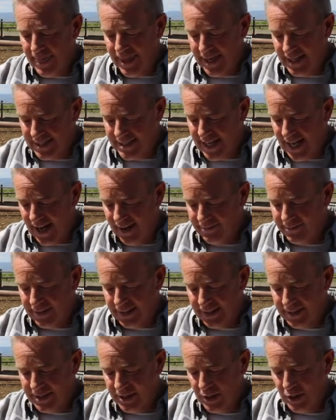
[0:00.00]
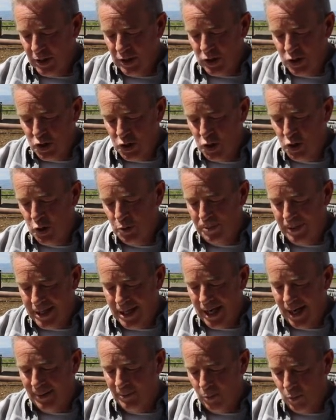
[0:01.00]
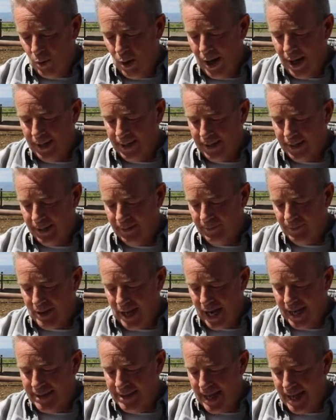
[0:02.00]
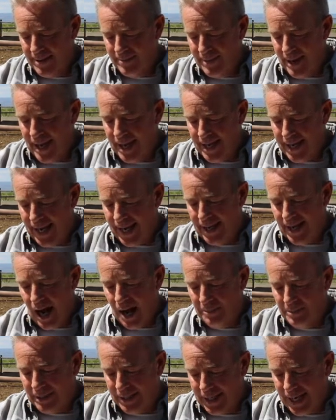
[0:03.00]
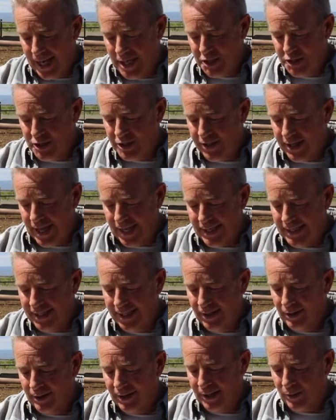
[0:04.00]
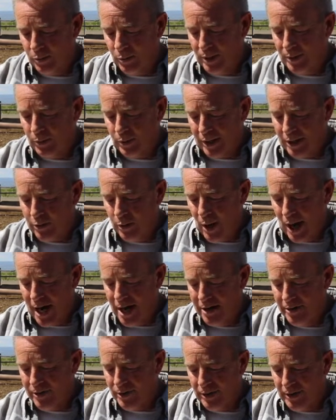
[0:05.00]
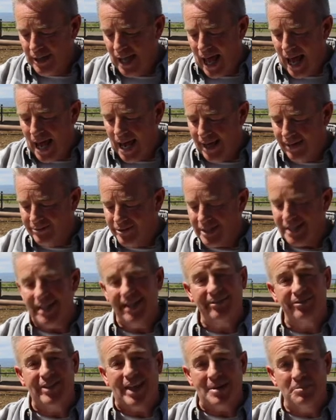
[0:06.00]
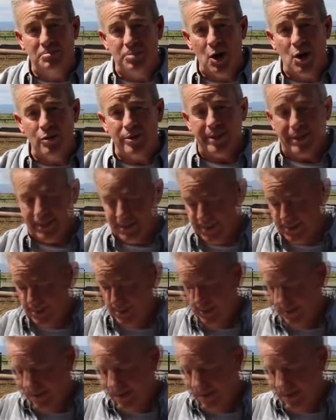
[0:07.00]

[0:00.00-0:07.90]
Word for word: In covenant, two become one and they make an obligation that literally would require their lives if they broke it.